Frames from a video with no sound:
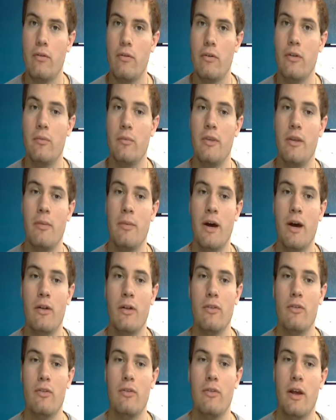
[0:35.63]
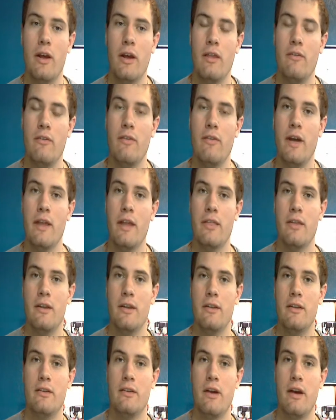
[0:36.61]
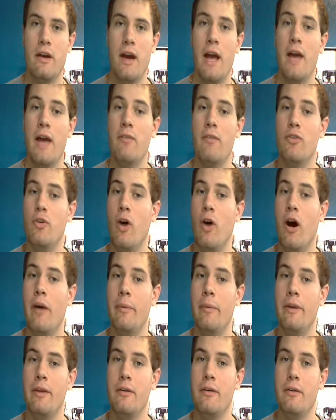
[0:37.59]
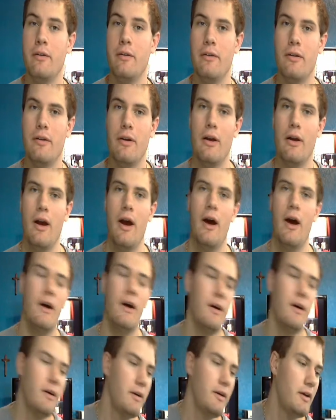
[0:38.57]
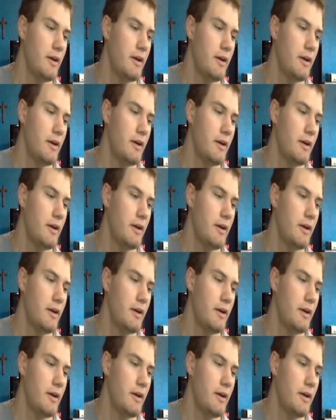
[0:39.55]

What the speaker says: to be about the fact that I have a new hobby. Uh,